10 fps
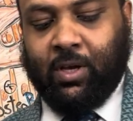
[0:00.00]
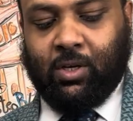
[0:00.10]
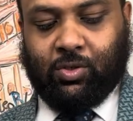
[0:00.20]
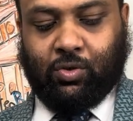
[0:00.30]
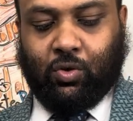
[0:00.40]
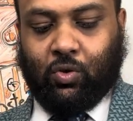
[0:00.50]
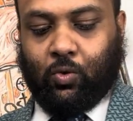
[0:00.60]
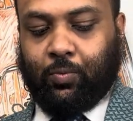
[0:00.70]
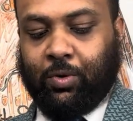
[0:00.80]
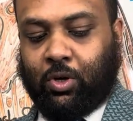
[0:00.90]

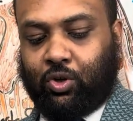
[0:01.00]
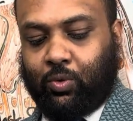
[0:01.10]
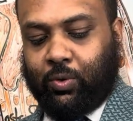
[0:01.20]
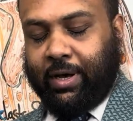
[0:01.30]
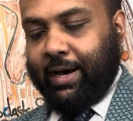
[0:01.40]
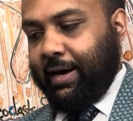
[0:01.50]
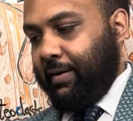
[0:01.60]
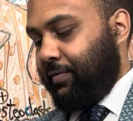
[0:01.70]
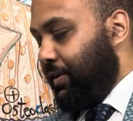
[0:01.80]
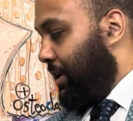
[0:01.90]
So you would have